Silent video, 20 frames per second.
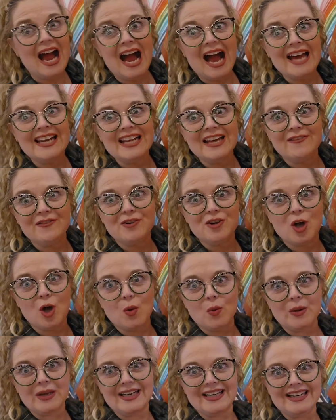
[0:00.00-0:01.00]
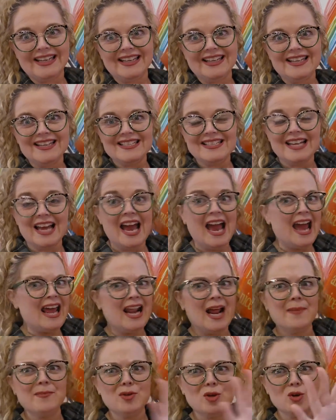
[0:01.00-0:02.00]
I never know what it is, and
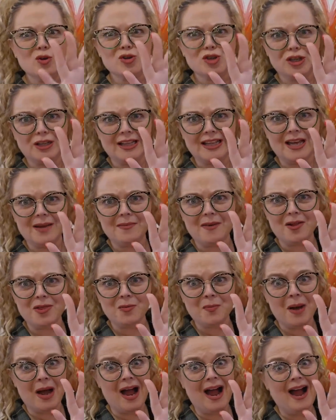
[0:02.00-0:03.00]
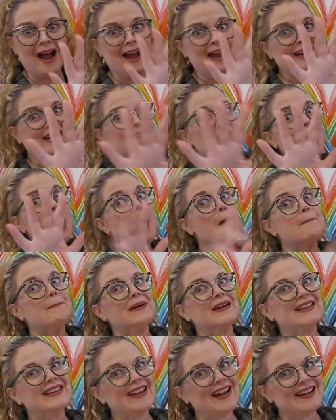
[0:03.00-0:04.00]
I'm usually a month behind,
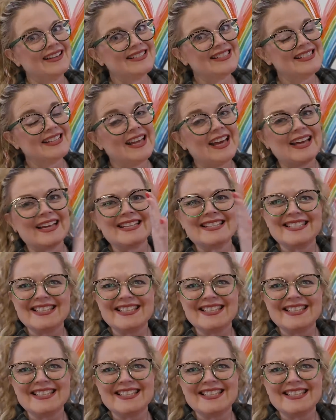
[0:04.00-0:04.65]
but not today.